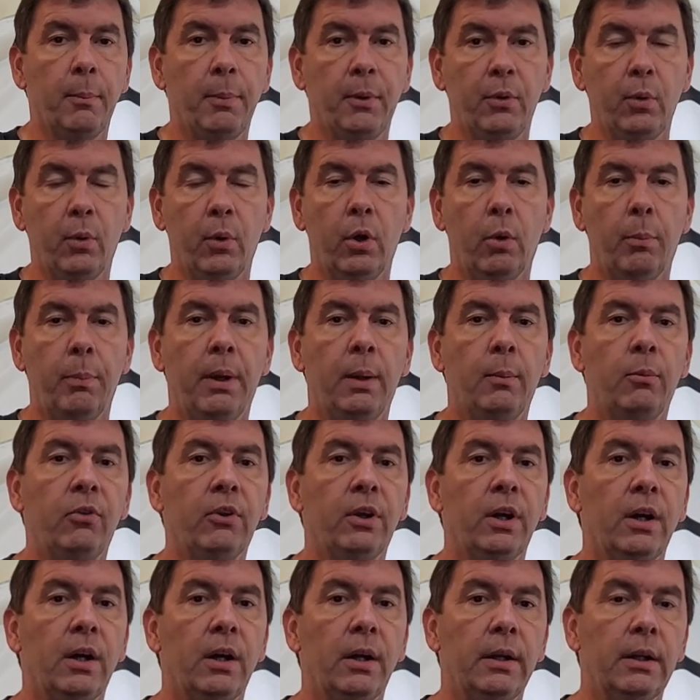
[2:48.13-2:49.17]
put the oil pumps
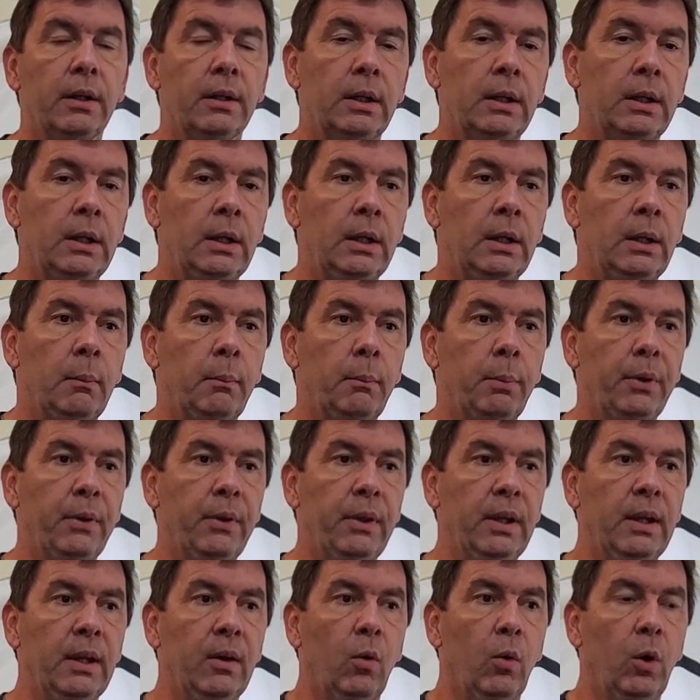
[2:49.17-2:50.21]
on, put
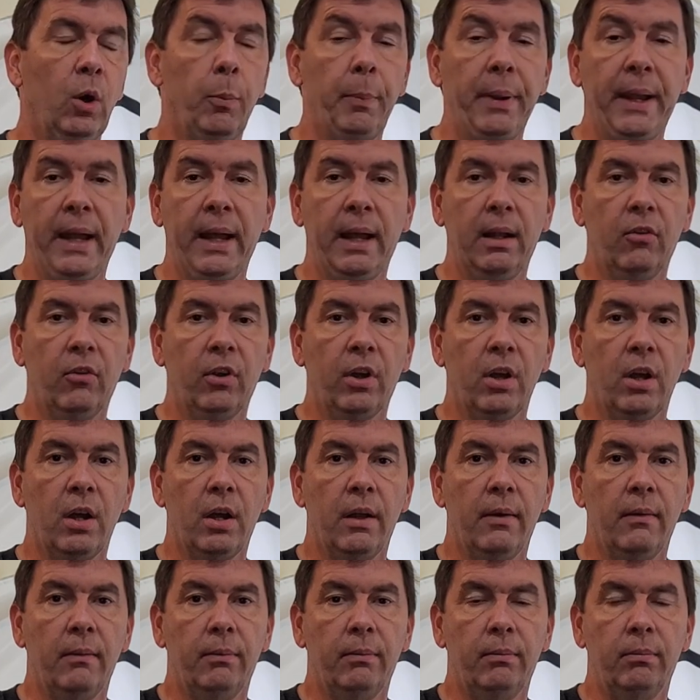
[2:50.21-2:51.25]
the oil pans
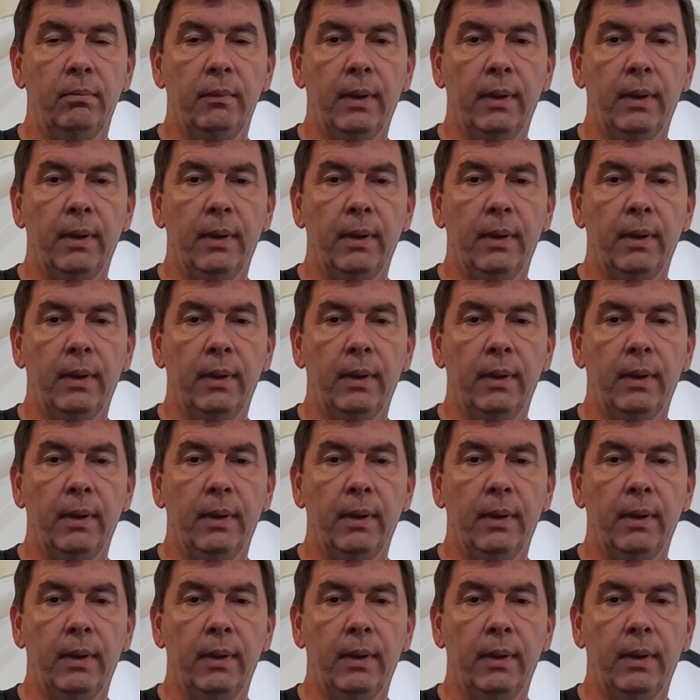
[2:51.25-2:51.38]
on,